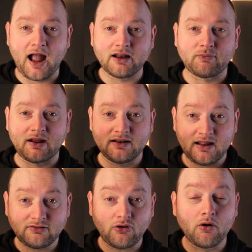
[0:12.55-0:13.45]
Either way,
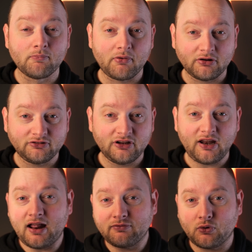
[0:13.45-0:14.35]
let's unbox
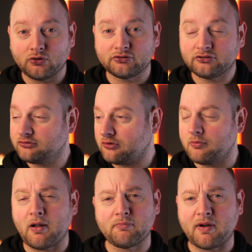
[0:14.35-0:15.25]
it and of course
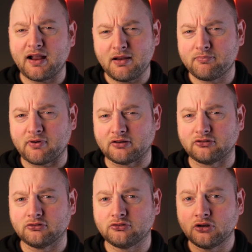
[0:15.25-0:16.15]
talk about my
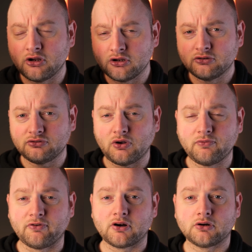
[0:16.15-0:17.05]
impressions so
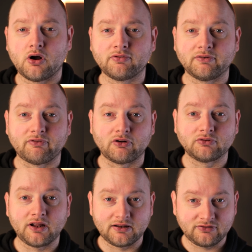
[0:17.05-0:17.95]
far of the
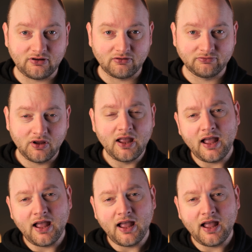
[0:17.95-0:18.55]
phone itself